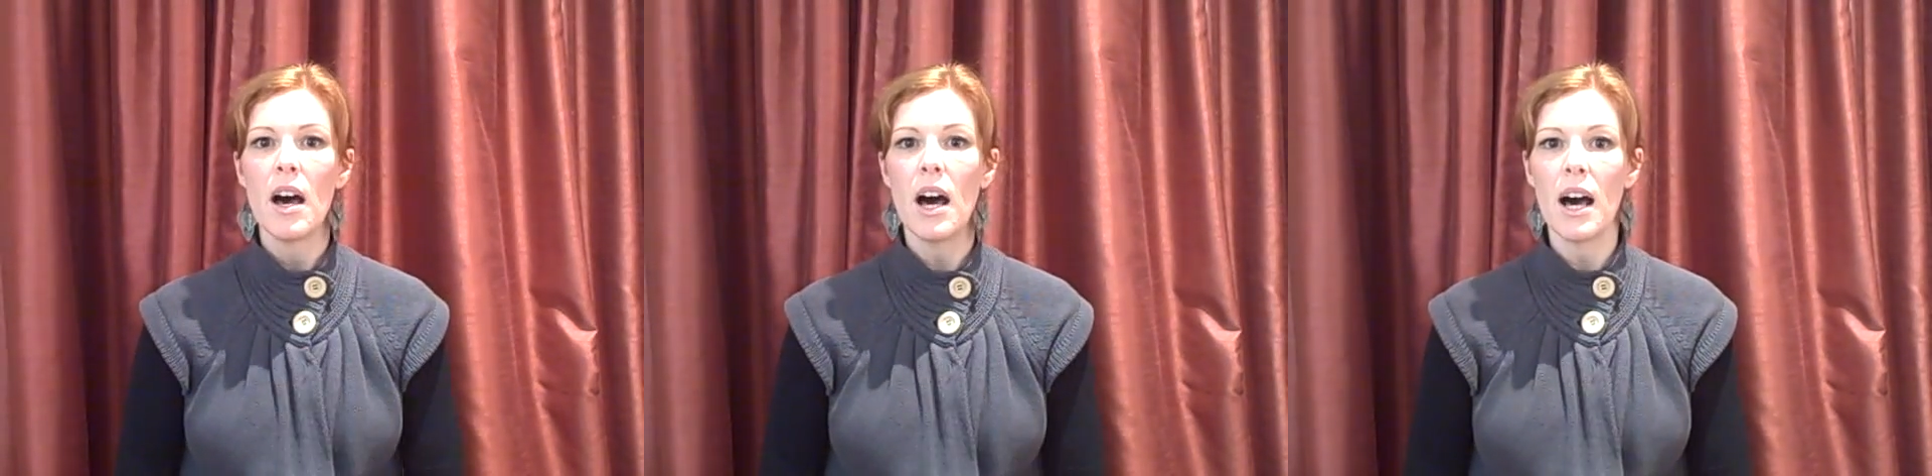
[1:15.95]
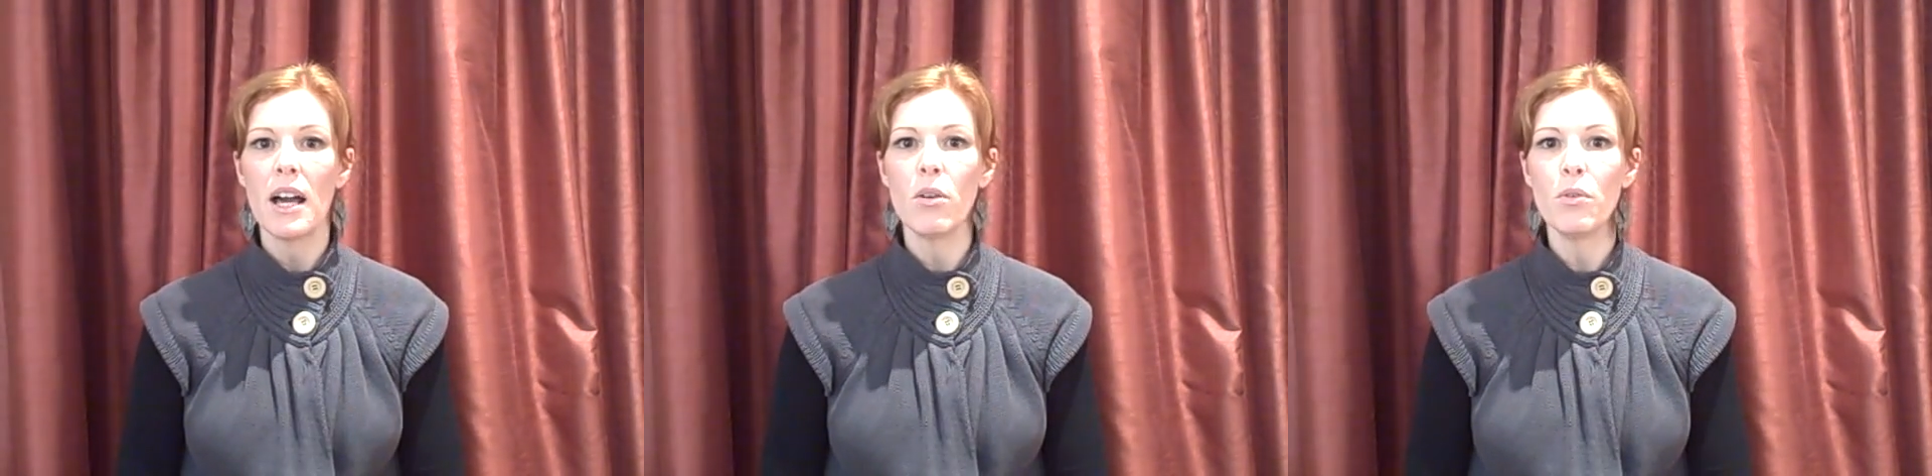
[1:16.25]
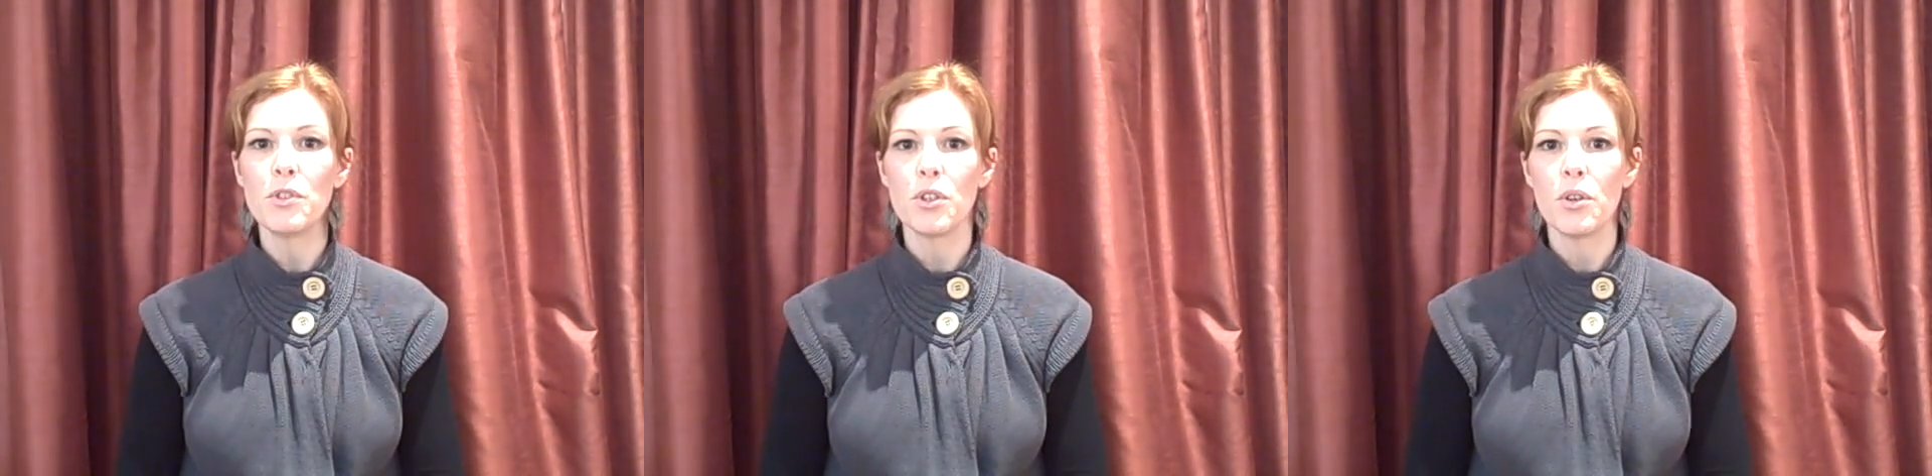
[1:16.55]
I
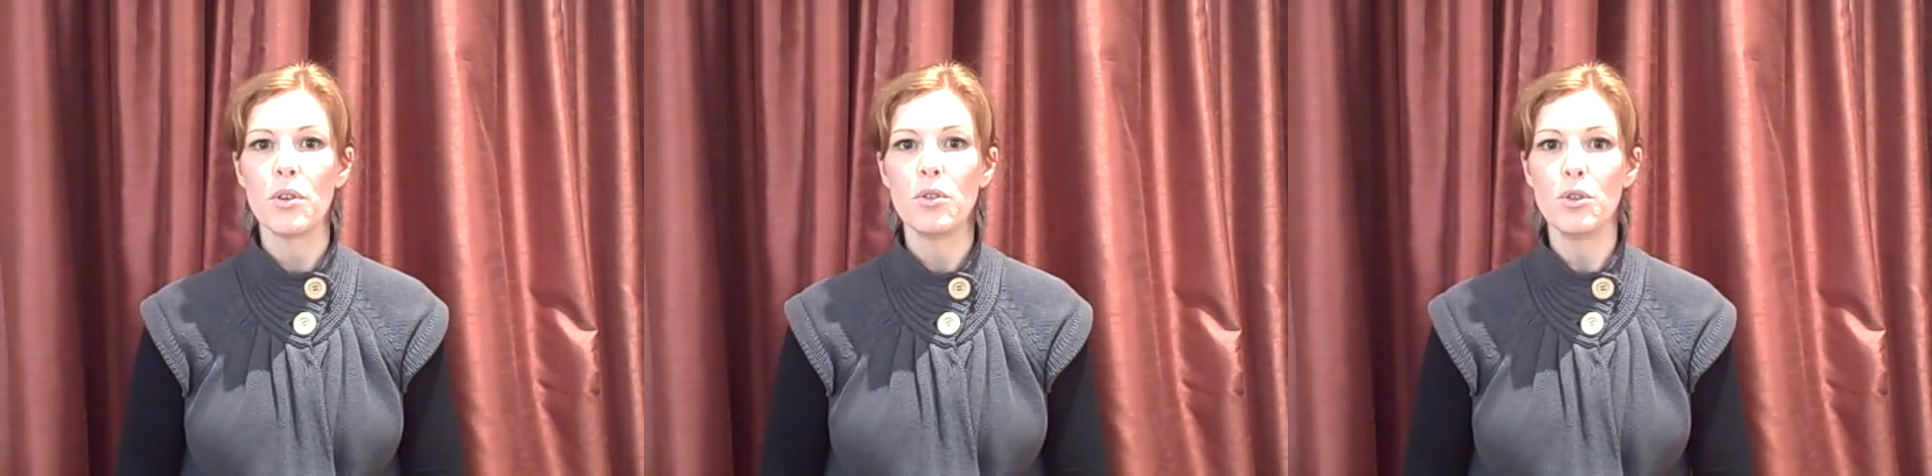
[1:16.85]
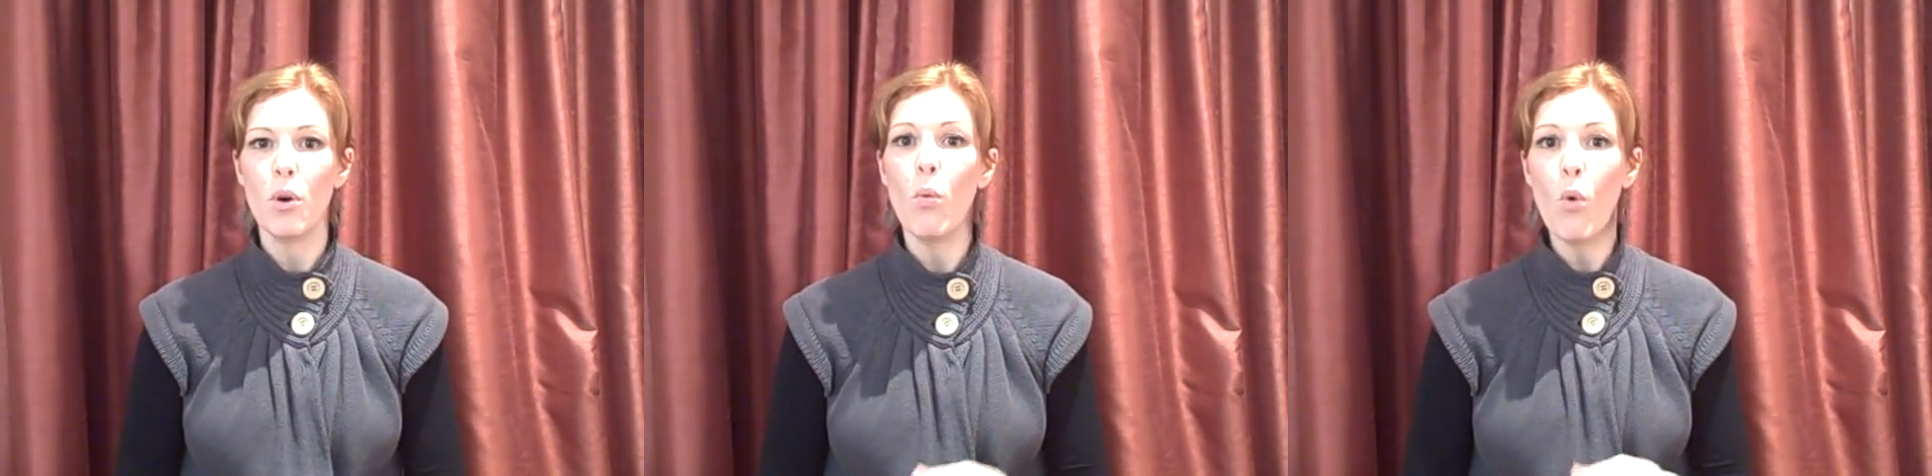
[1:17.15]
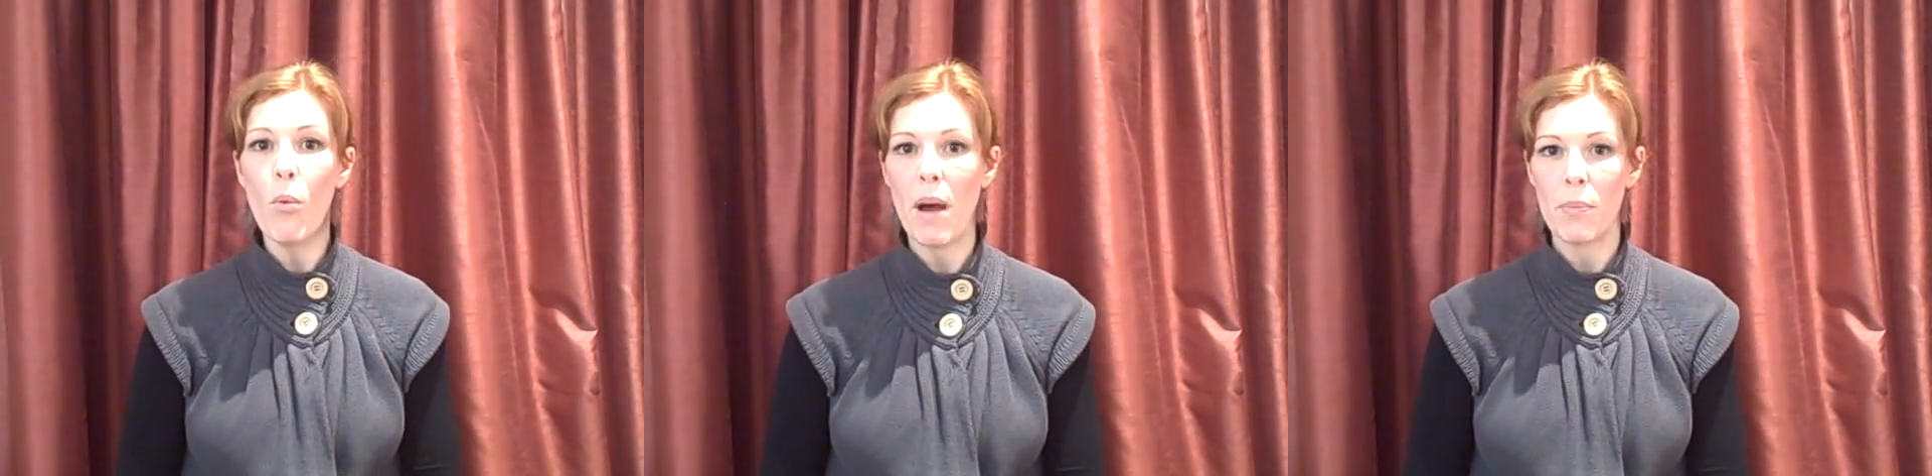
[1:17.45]
also do a
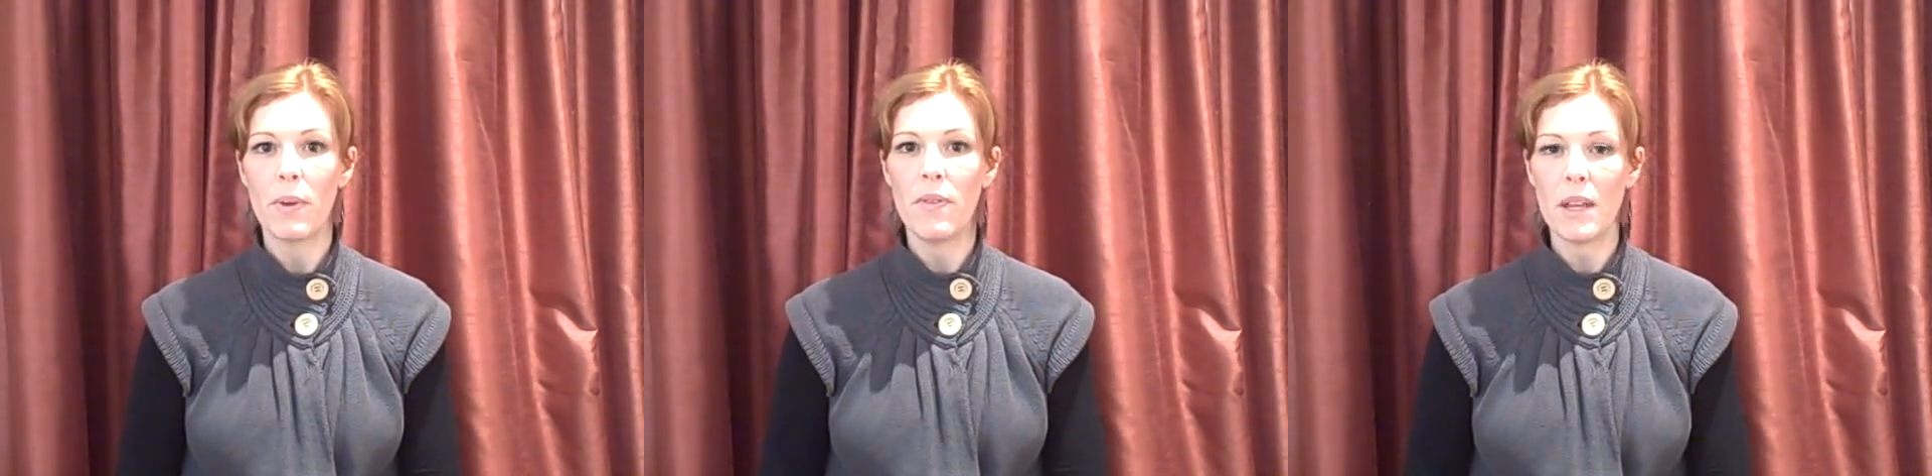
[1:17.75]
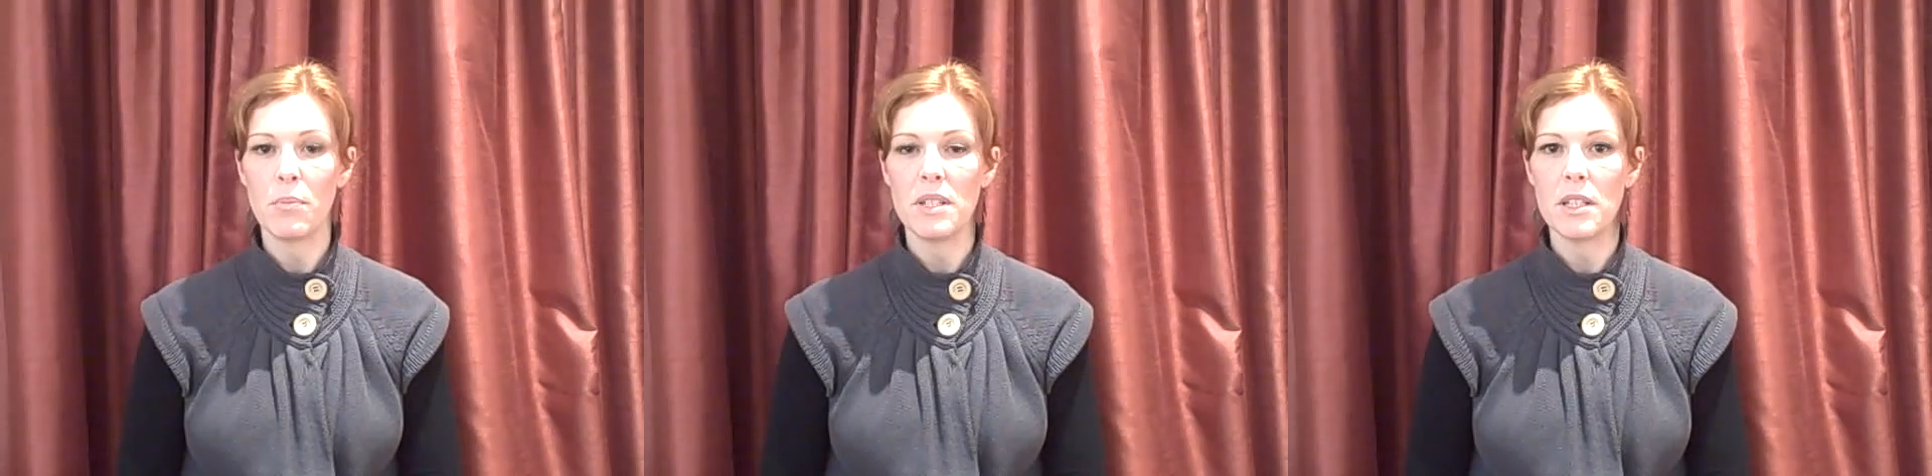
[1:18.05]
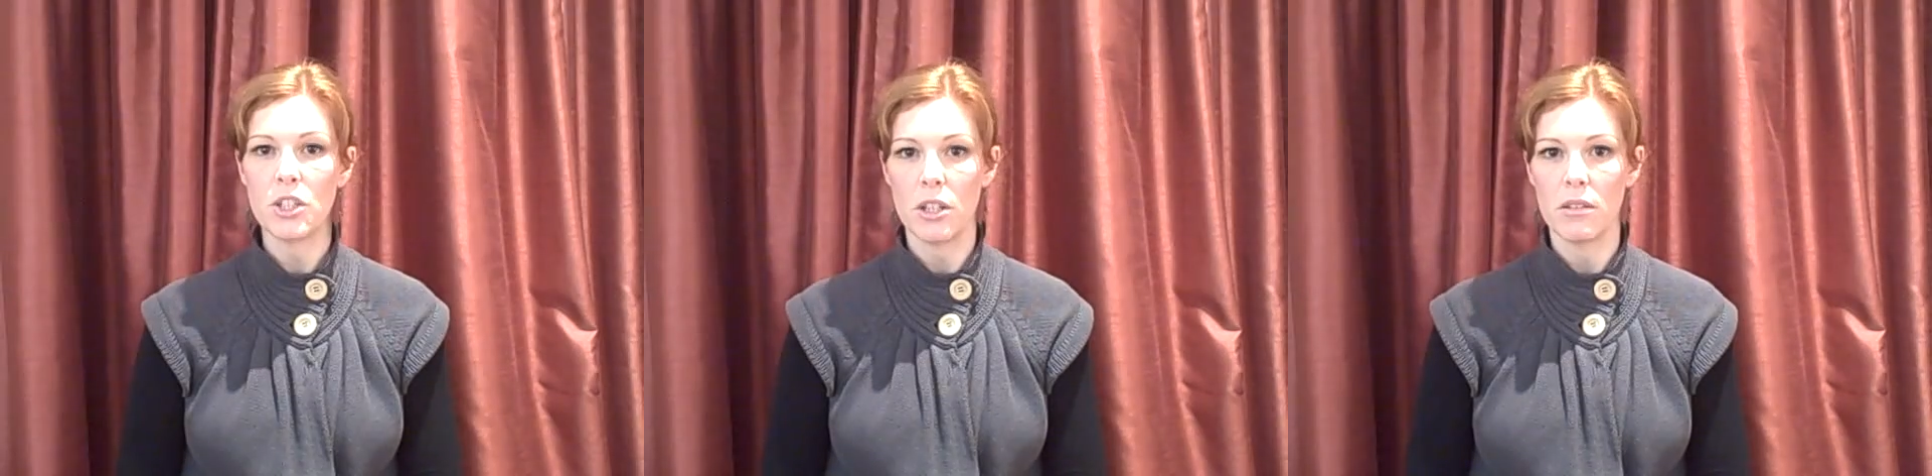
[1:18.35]
warm-up in that
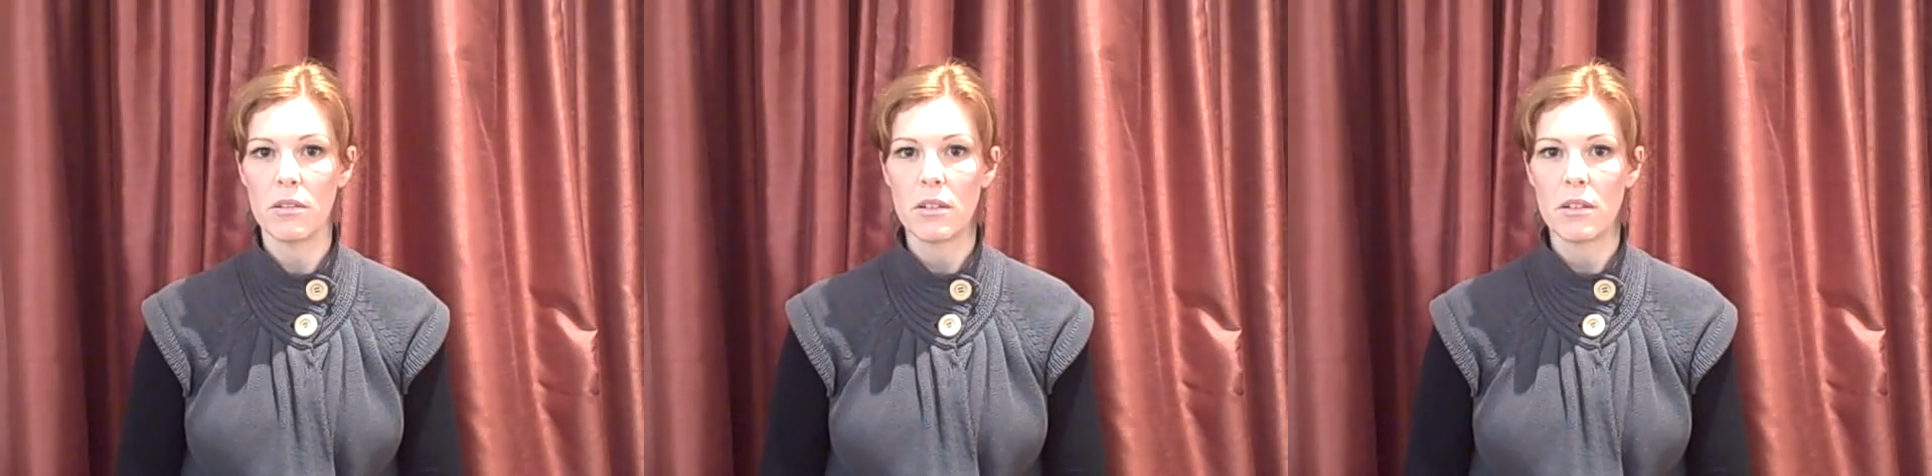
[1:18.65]
position.